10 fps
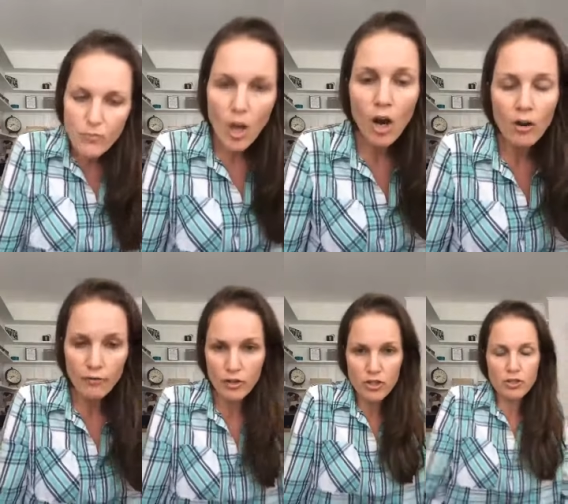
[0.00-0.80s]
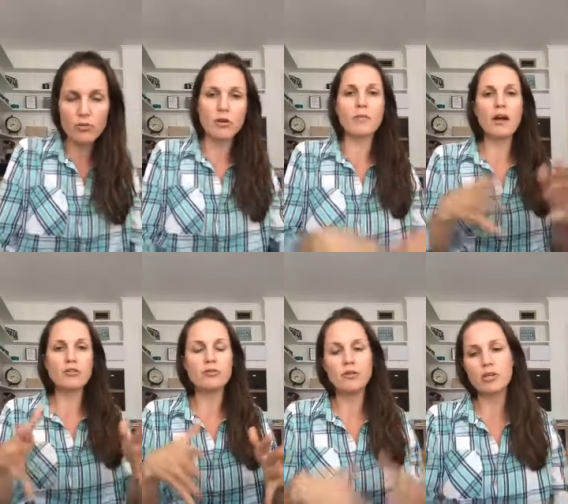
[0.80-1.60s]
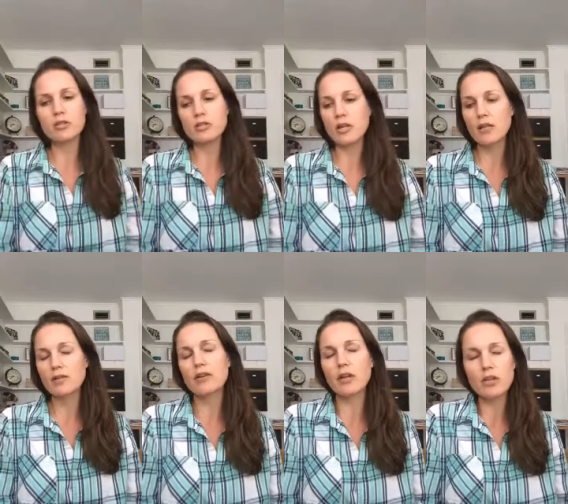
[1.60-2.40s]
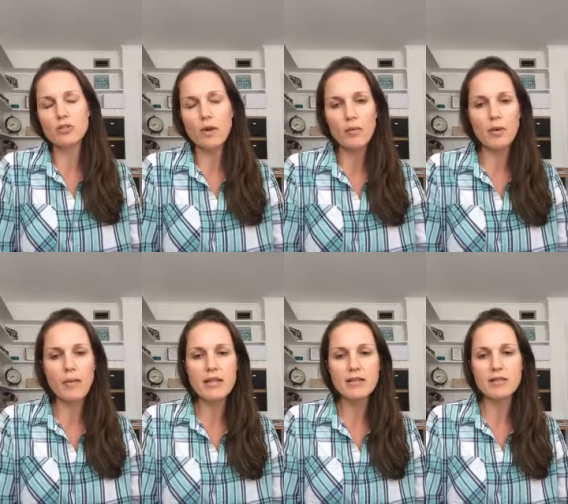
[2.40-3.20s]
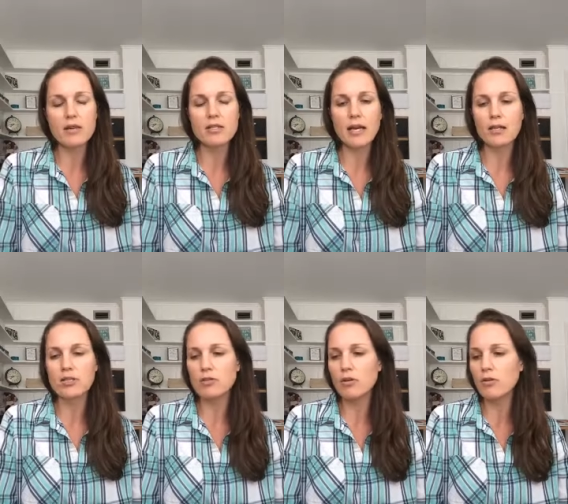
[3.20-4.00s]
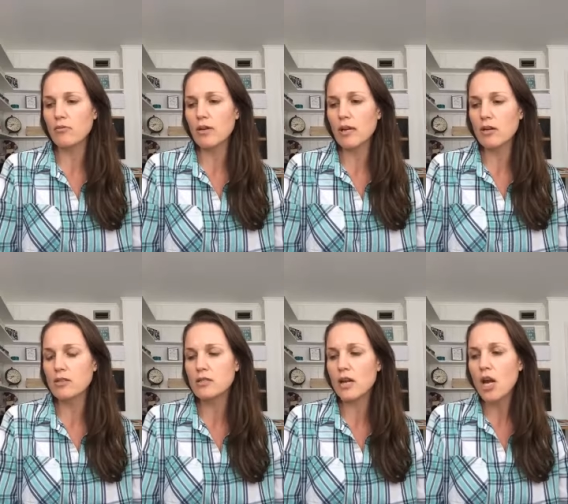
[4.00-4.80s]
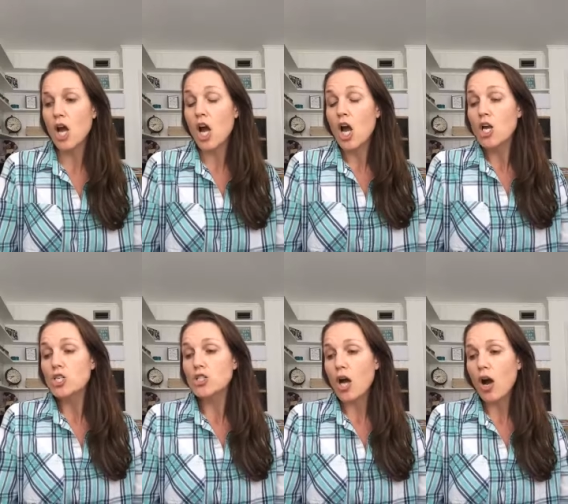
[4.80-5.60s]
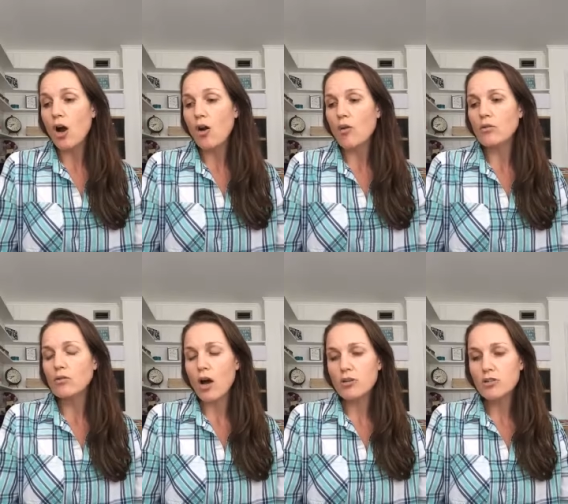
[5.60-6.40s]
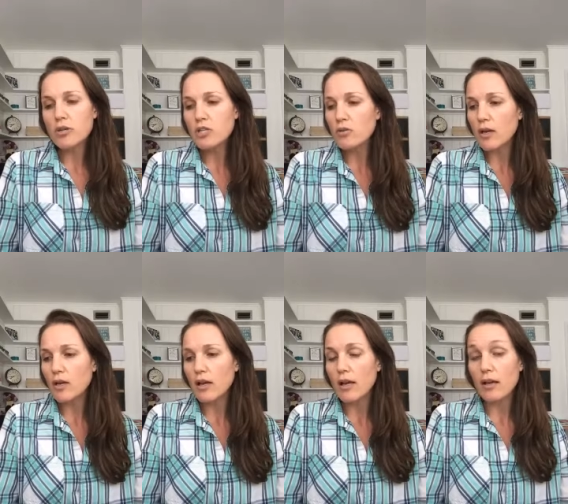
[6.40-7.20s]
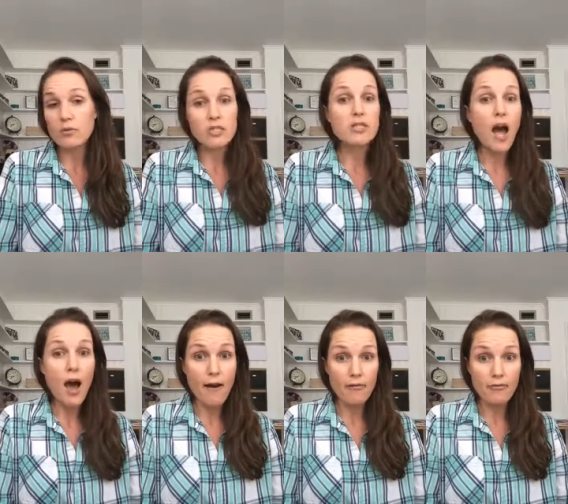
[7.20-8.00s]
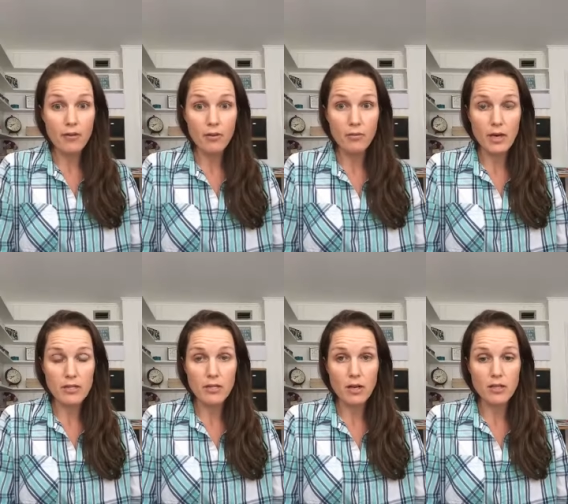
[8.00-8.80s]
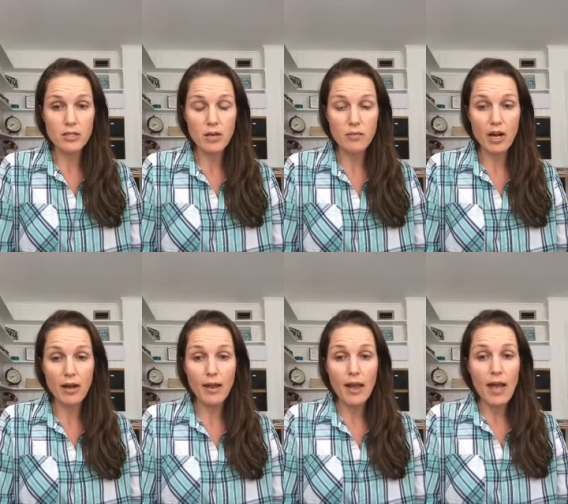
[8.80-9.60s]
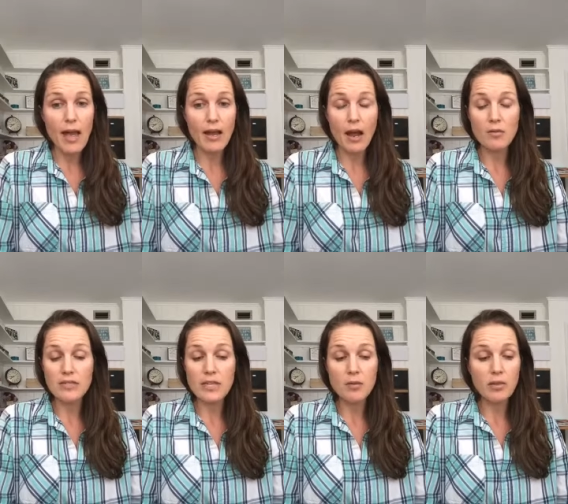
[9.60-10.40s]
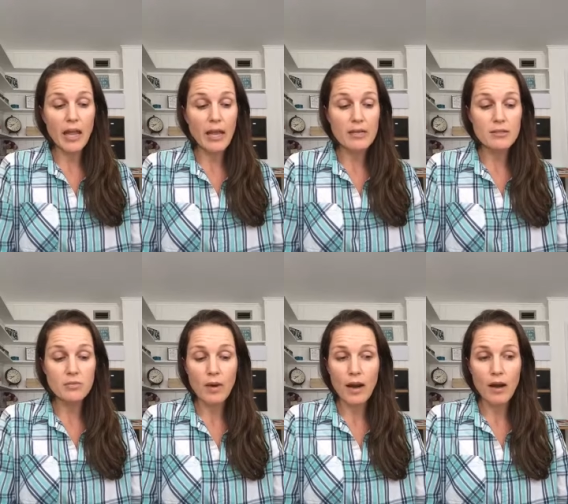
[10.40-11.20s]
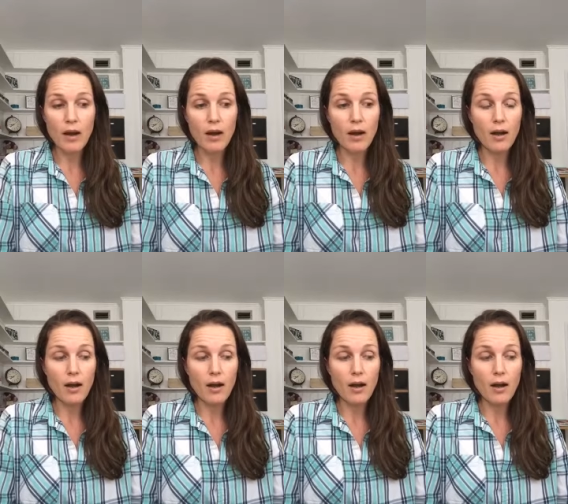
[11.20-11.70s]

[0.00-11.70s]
Our first two are about 2 years, they're like 21 months, and our second two are 3 years. So long story short, it was tough when I started Jamberry, and I was in a place where